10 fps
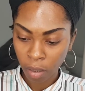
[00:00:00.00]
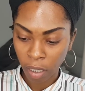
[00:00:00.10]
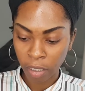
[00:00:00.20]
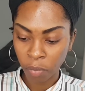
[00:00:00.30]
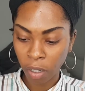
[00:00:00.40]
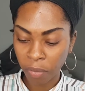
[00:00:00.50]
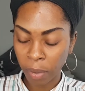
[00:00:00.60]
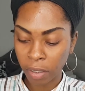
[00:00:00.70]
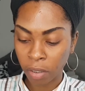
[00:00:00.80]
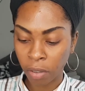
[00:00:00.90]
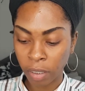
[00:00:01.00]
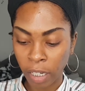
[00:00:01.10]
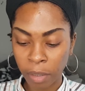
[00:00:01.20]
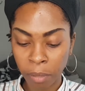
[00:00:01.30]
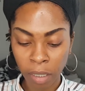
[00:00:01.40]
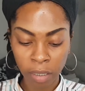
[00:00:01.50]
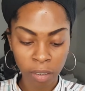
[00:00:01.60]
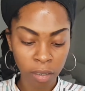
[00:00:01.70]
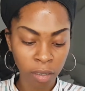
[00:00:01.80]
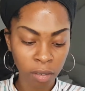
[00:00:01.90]
And what I might do is I'm gonna
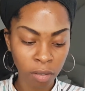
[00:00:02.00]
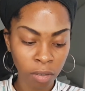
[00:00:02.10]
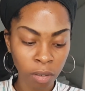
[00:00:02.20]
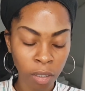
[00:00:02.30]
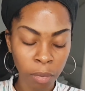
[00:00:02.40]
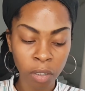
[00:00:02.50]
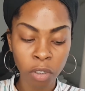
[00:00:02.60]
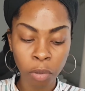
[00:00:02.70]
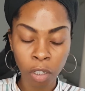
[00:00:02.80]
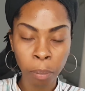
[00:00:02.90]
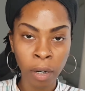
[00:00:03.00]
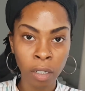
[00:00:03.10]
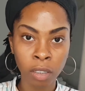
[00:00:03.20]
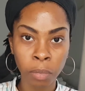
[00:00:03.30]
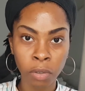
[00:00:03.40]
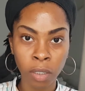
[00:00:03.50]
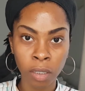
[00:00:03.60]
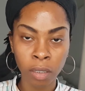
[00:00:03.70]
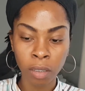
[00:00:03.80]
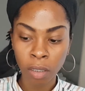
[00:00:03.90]
do a comparison
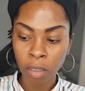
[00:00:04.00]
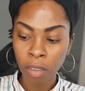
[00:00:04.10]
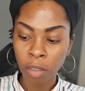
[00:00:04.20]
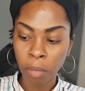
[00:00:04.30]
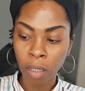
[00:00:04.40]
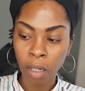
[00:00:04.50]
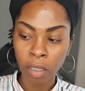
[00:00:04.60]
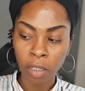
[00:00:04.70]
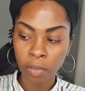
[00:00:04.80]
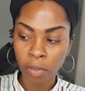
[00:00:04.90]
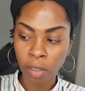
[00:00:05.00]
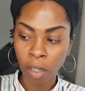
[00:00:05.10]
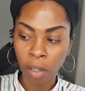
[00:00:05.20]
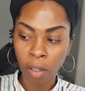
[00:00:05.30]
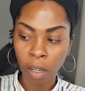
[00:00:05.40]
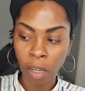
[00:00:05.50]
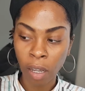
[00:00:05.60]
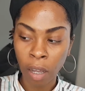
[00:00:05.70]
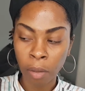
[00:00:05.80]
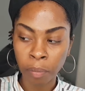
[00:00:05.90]
between the Milani
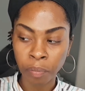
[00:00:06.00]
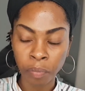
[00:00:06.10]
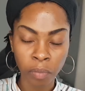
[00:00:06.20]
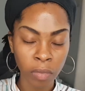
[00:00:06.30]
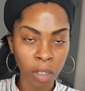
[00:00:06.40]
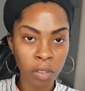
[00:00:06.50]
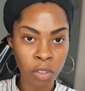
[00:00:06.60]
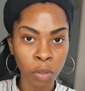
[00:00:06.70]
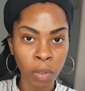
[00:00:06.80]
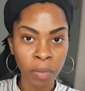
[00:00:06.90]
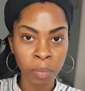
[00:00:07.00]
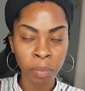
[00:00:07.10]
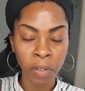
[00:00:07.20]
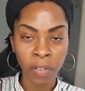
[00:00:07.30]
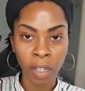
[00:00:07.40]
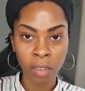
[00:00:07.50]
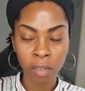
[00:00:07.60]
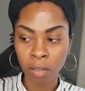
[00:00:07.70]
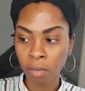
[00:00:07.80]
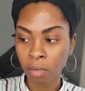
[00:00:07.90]
2-in-1
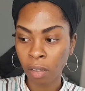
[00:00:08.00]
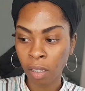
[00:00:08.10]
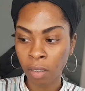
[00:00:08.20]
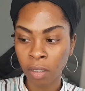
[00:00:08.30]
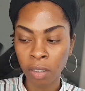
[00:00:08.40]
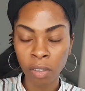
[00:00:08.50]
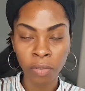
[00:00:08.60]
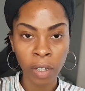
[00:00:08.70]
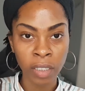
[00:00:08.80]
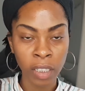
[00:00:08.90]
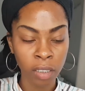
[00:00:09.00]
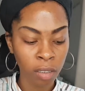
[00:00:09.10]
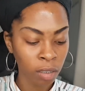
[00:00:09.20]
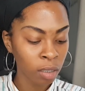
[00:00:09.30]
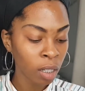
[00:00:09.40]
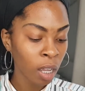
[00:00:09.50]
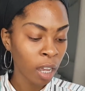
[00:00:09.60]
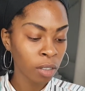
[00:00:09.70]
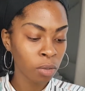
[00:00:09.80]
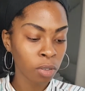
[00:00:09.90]
Perfect and Conceal foundation
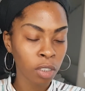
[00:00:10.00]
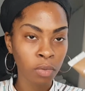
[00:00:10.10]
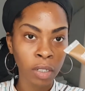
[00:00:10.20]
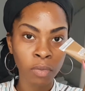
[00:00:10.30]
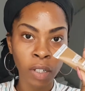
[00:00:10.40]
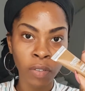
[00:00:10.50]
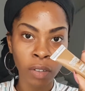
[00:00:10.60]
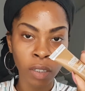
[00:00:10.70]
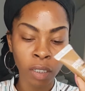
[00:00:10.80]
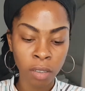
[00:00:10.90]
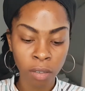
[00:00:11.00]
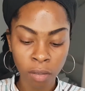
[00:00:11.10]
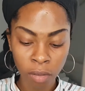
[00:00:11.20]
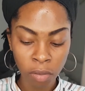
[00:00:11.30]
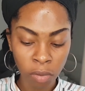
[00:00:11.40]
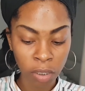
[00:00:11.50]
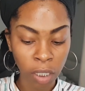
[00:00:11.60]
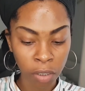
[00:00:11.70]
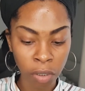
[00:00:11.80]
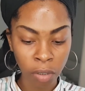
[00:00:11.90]
and also the Runway foundation, which
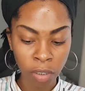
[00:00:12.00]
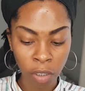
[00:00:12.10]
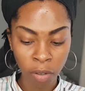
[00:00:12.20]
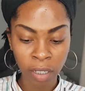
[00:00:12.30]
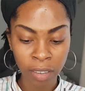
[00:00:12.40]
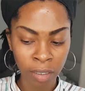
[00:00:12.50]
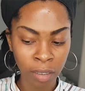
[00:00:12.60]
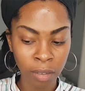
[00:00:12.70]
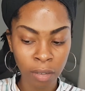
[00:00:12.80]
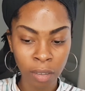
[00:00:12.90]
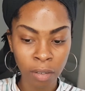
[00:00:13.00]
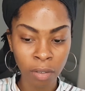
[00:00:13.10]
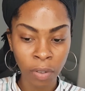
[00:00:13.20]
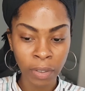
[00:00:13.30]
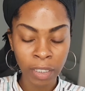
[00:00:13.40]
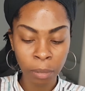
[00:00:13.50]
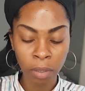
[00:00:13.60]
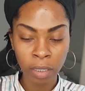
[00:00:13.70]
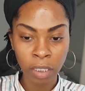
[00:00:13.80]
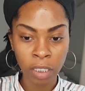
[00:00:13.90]
I use. They're not very
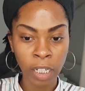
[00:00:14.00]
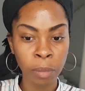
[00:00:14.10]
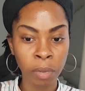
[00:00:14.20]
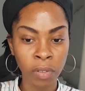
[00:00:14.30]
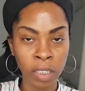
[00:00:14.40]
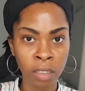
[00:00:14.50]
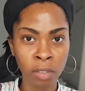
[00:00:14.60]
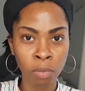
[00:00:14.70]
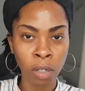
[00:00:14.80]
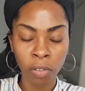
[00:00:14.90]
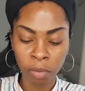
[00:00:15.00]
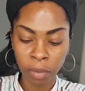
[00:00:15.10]
similar in shade, but they still work for